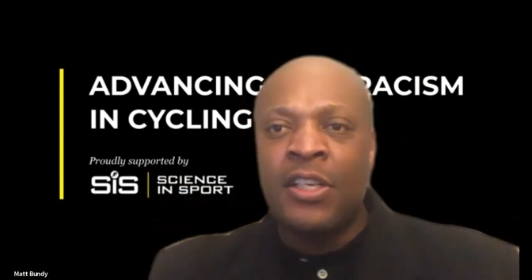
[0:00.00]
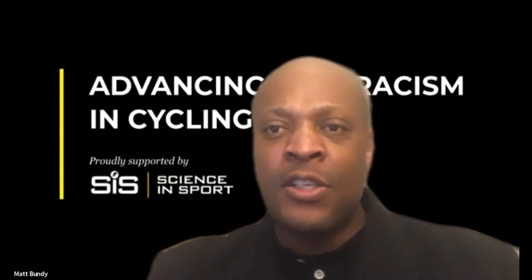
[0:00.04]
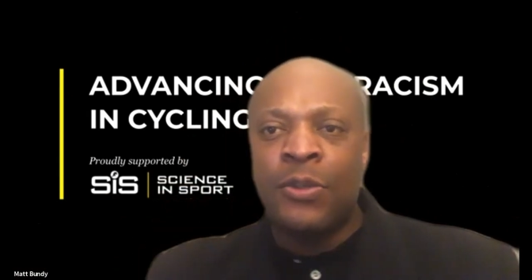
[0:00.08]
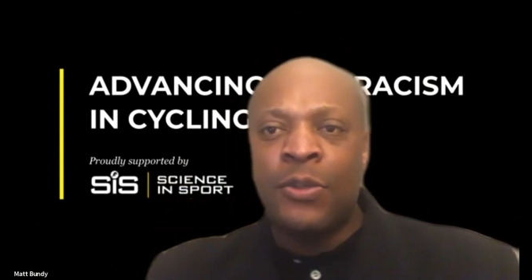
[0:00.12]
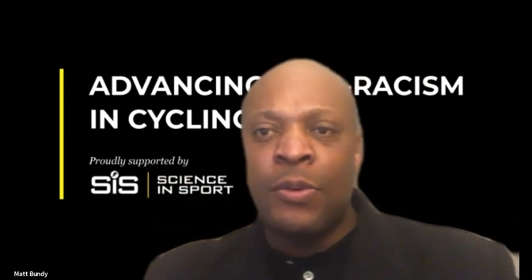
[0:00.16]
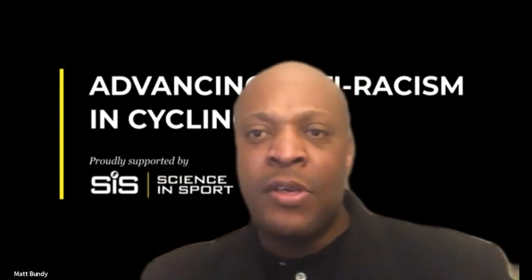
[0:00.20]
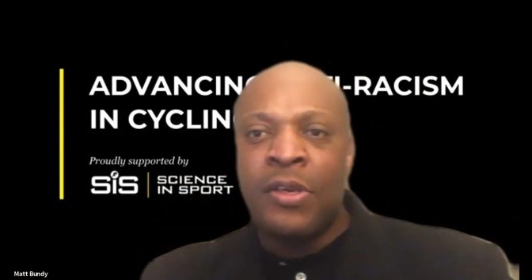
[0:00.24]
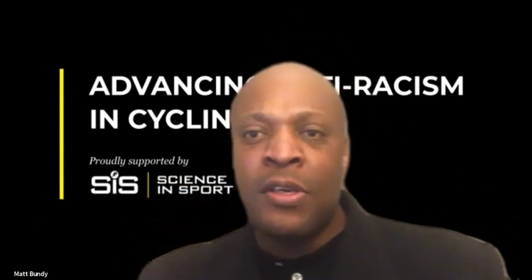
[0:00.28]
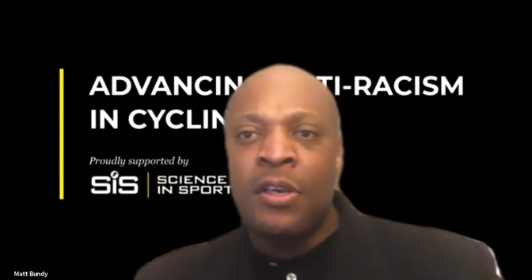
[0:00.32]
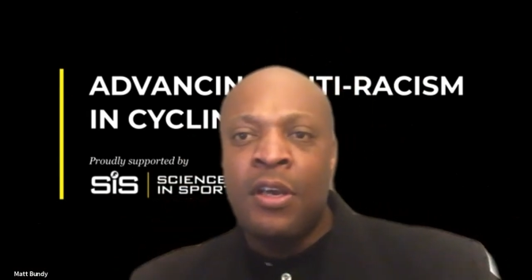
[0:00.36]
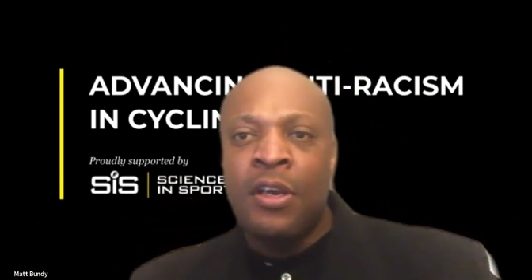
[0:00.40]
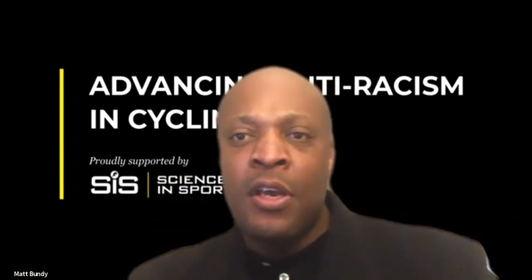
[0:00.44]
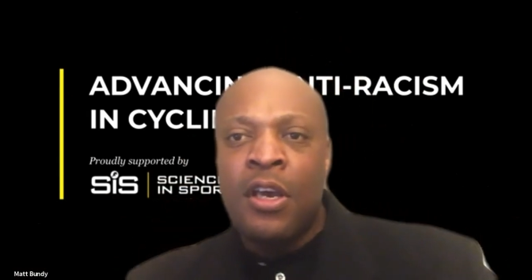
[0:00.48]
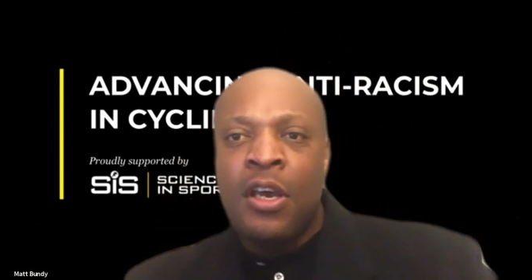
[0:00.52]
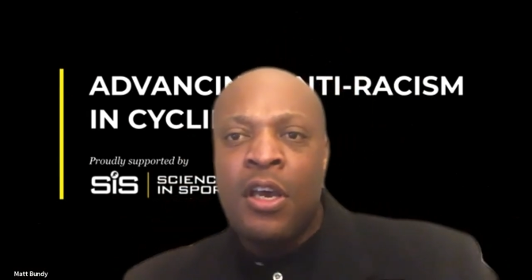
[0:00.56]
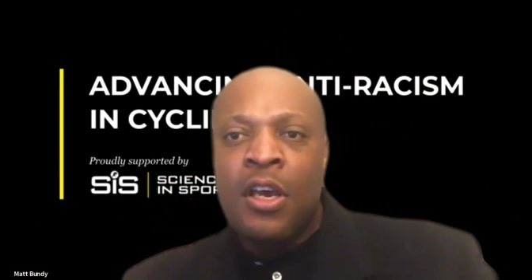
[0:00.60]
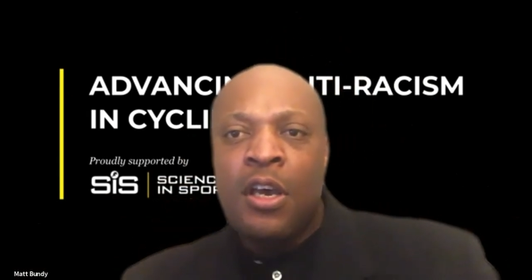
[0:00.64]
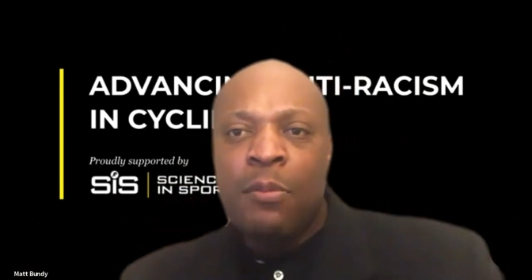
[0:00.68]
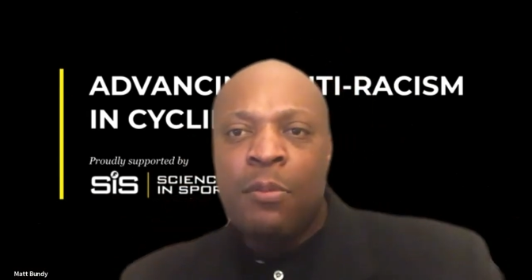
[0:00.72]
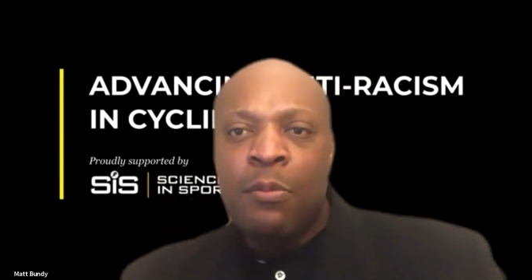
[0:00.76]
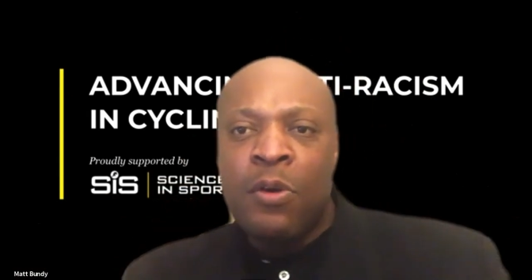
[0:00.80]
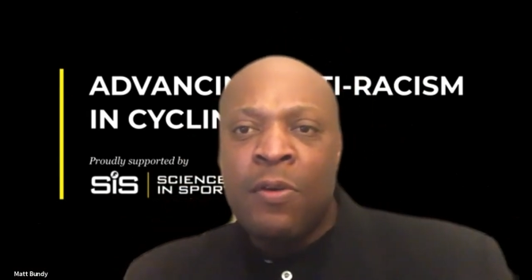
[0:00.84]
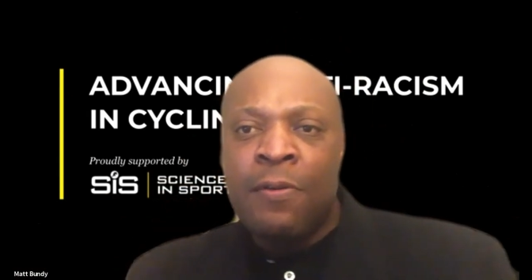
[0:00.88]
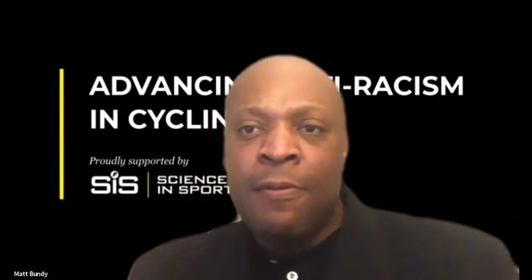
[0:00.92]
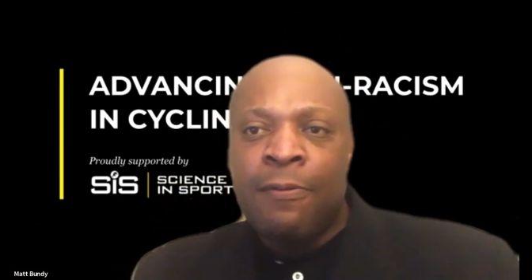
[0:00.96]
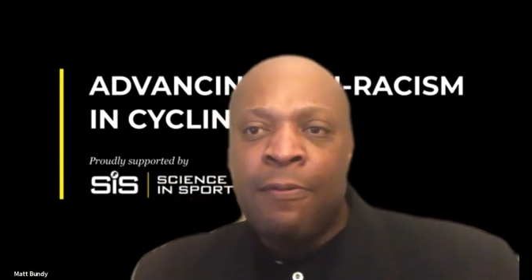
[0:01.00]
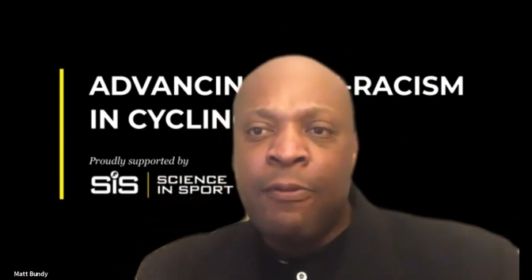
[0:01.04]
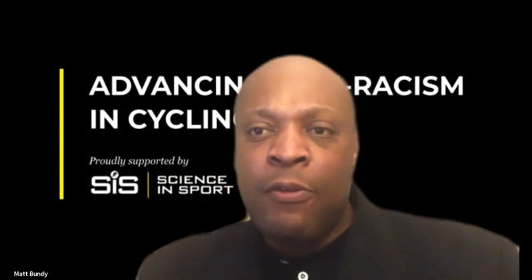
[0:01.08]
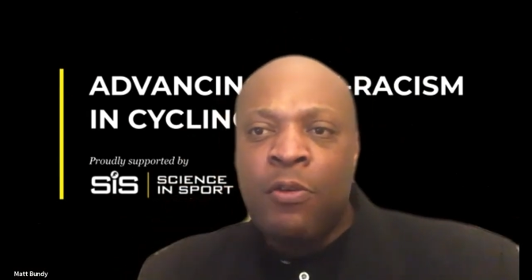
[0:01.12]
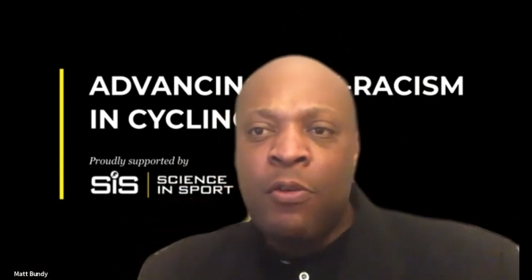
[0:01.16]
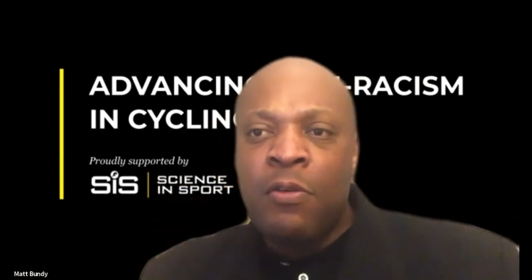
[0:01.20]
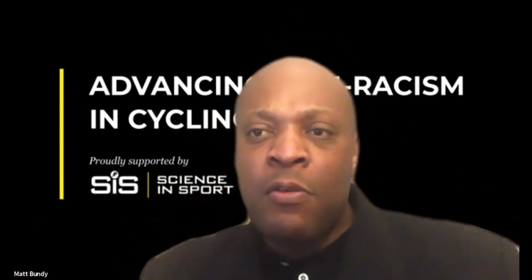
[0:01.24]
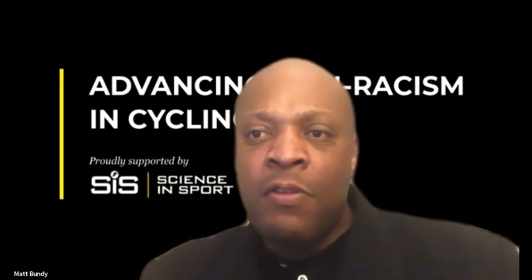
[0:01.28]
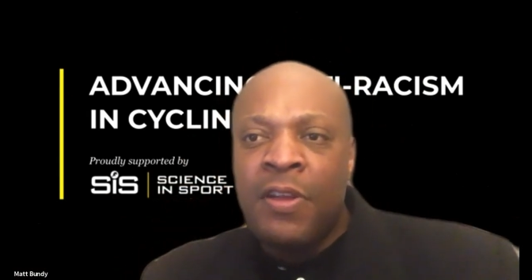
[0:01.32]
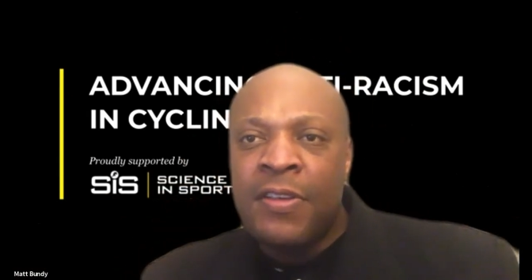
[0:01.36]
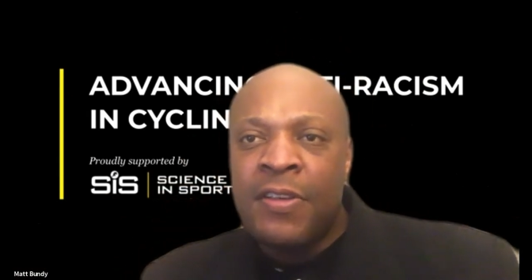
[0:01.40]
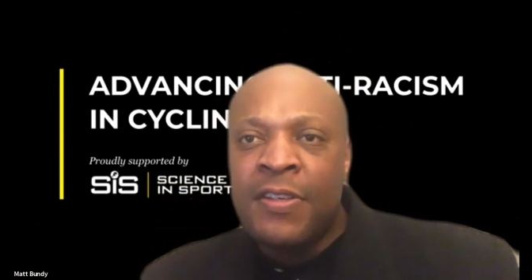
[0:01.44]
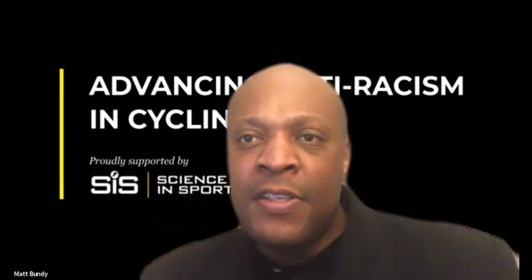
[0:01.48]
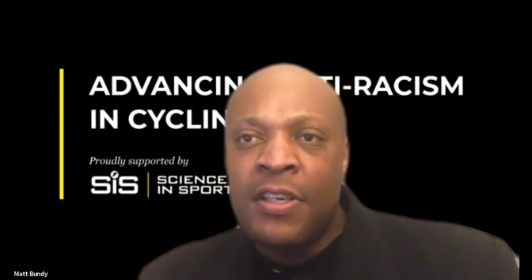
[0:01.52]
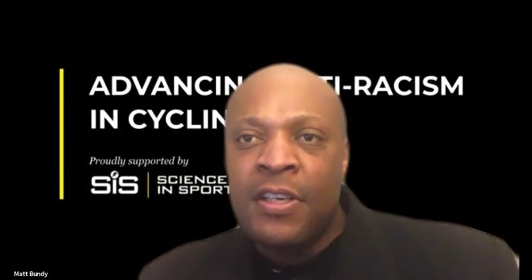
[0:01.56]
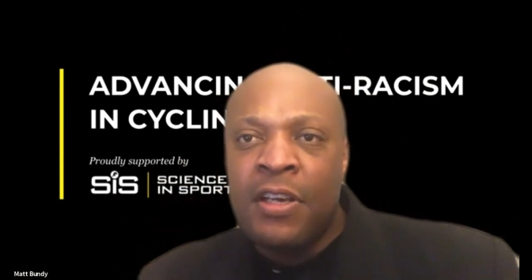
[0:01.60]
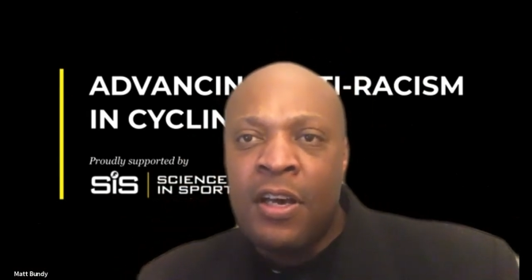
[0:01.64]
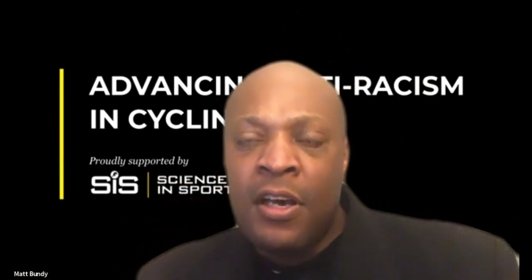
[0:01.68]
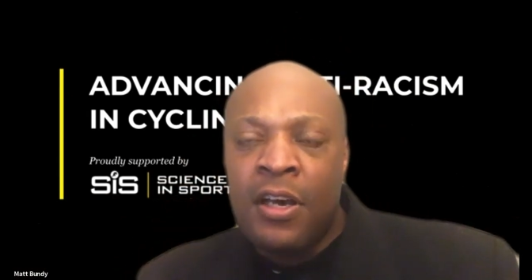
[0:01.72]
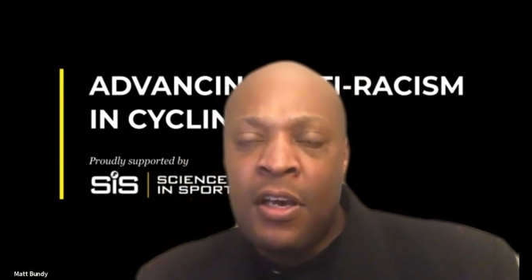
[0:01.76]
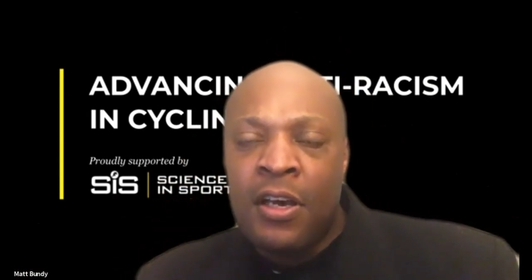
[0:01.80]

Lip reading: as we move through this